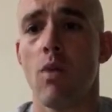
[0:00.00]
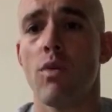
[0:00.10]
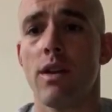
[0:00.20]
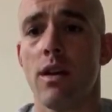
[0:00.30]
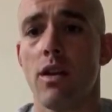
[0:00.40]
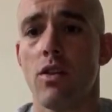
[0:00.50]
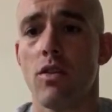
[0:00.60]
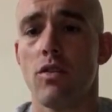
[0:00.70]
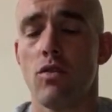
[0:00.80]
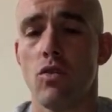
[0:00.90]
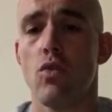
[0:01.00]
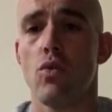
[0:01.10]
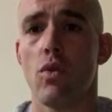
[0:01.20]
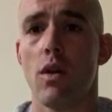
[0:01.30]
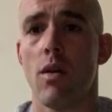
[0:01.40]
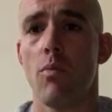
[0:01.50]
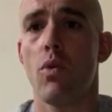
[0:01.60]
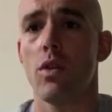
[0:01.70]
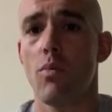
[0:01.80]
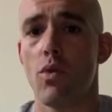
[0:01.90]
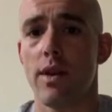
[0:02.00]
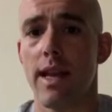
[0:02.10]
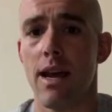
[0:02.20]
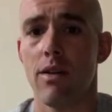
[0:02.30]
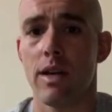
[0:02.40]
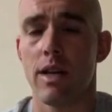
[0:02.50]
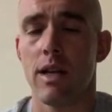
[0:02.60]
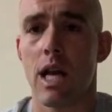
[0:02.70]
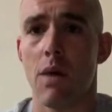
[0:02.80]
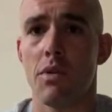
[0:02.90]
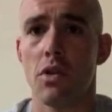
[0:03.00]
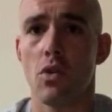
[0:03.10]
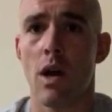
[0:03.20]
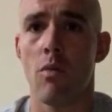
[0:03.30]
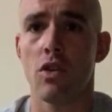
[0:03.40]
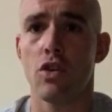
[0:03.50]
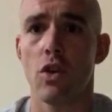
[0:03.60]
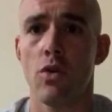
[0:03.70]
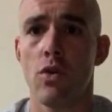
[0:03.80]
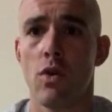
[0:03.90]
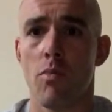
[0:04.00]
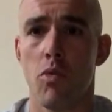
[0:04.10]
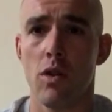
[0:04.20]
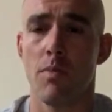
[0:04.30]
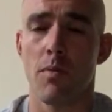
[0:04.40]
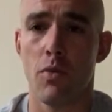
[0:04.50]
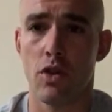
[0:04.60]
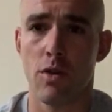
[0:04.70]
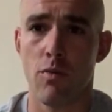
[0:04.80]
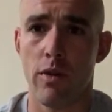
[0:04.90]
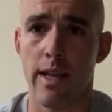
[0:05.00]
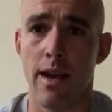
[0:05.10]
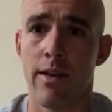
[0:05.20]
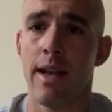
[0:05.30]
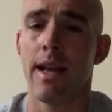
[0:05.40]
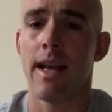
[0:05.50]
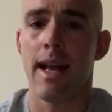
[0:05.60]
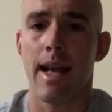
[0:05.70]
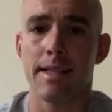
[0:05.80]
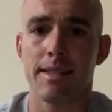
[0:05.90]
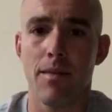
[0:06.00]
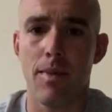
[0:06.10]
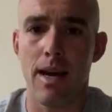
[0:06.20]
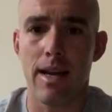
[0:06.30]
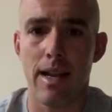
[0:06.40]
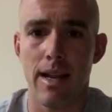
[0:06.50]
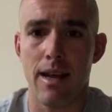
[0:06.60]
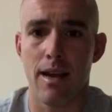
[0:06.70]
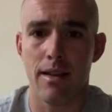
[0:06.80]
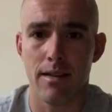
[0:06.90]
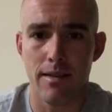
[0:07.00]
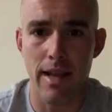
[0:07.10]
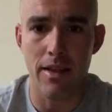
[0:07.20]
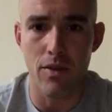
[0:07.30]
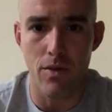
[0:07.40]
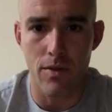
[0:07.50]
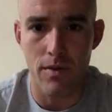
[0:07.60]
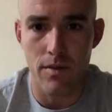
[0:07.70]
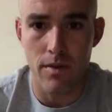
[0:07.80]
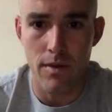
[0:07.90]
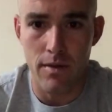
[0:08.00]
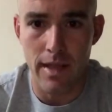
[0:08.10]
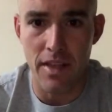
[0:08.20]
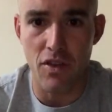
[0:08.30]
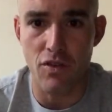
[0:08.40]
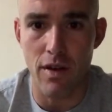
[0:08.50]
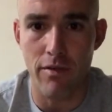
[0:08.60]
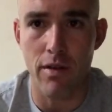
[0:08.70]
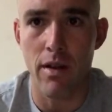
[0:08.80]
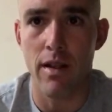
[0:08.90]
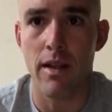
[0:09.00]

I wanna do a pull-up workout. I'm gonna do. I want to show you a pull-up and push-up workout. And somebody, uh, thank you, thank you, Trevor.